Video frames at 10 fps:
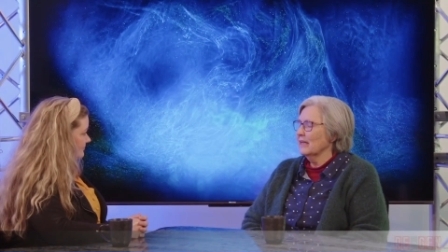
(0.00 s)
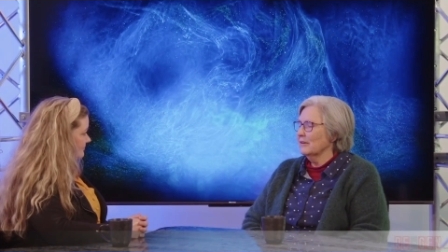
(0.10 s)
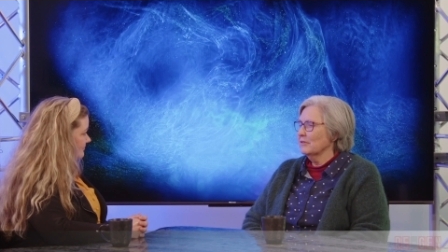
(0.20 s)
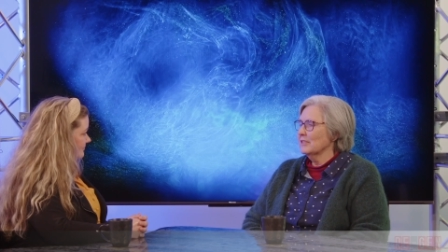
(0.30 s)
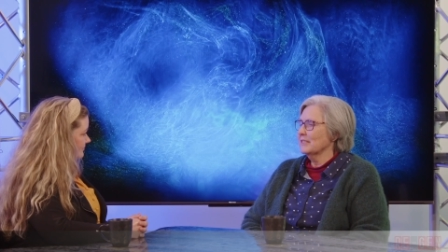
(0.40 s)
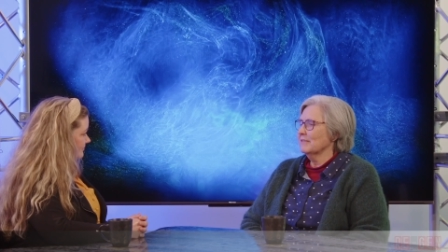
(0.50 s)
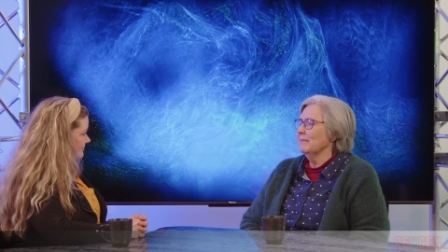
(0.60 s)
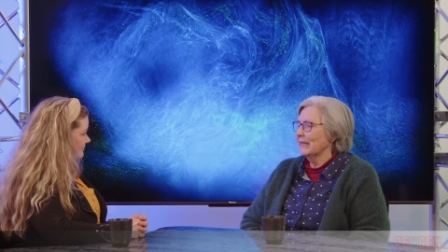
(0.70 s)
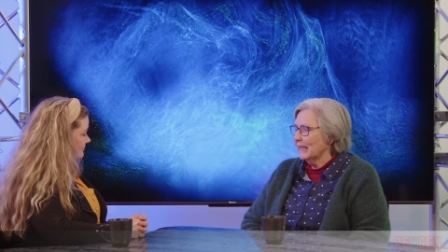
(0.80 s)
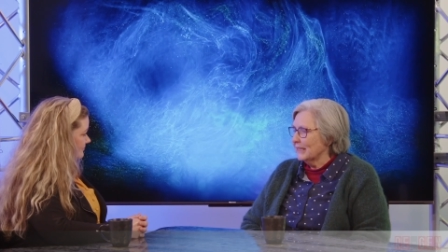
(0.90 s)
it was
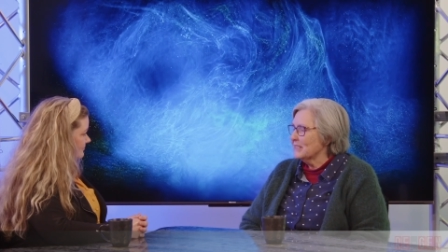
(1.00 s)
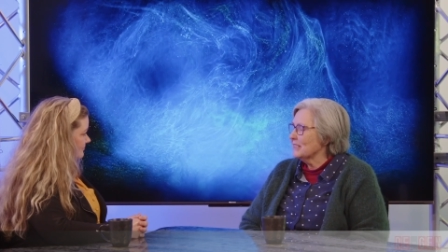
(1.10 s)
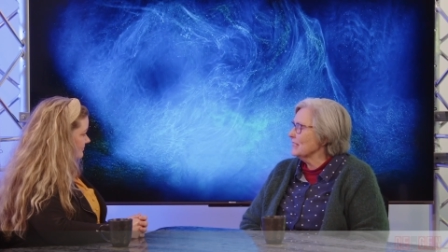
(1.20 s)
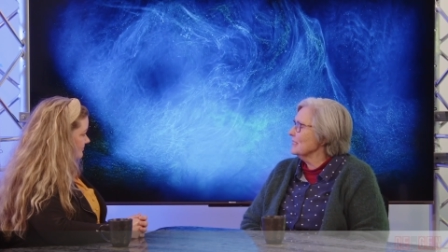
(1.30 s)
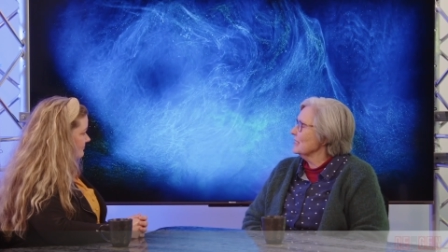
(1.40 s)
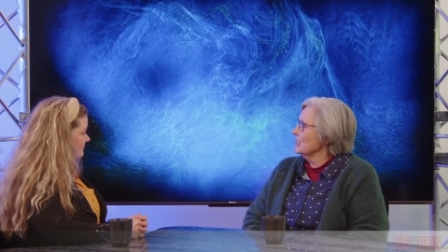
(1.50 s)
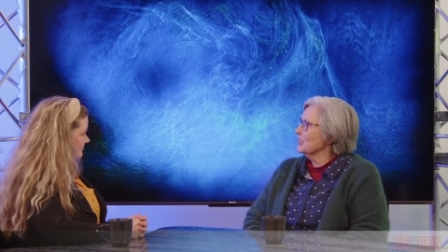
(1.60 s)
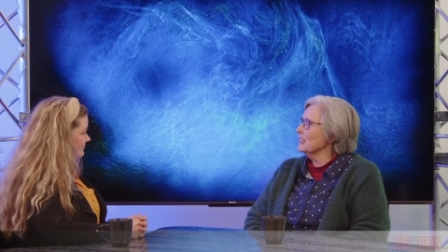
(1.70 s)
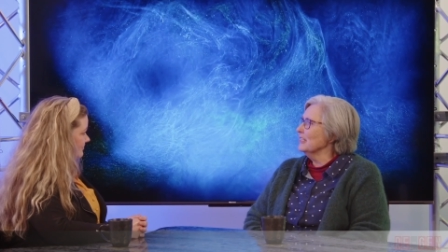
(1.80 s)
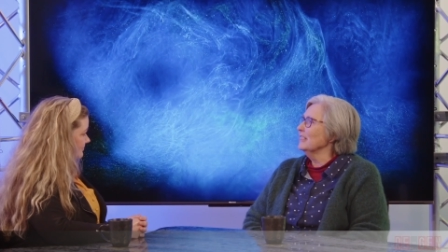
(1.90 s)
making a
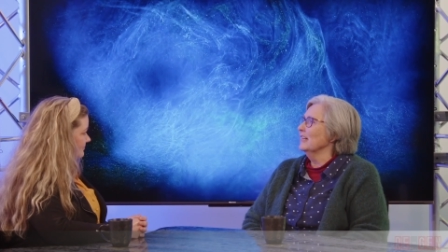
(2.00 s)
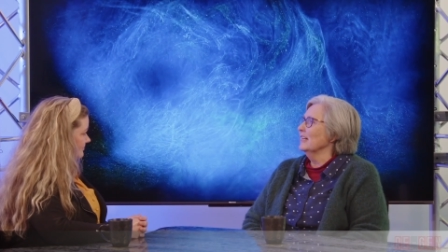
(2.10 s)
decision